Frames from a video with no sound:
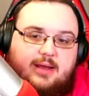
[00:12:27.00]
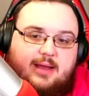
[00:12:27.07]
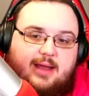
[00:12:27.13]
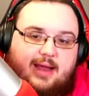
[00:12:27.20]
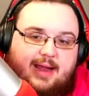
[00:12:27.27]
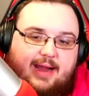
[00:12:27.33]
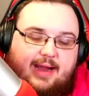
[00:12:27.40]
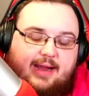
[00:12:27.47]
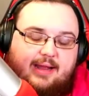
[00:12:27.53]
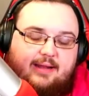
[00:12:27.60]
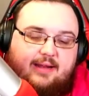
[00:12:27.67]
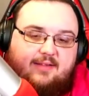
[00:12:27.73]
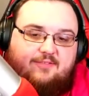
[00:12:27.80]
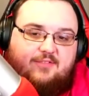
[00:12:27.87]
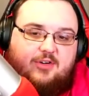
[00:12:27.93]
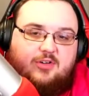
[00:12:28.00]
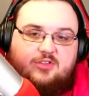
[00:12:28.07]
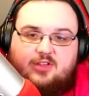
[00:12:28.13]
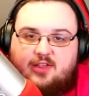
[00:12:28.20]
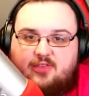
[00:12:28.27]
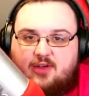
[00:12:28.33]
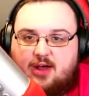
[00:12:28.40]
And at first
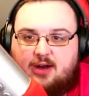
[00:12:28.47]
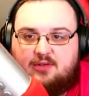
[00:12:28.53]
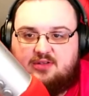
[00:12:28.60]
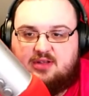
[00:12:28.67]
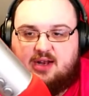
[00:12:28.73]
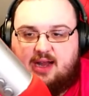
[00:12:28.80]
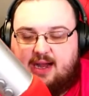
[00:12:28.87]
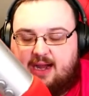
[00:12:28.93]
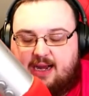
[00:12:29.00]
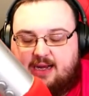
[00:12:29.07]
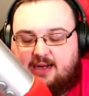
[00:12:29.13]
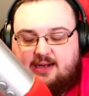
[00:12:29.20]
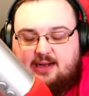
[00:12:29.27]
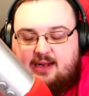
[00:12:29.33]
I thought I was going to hate it.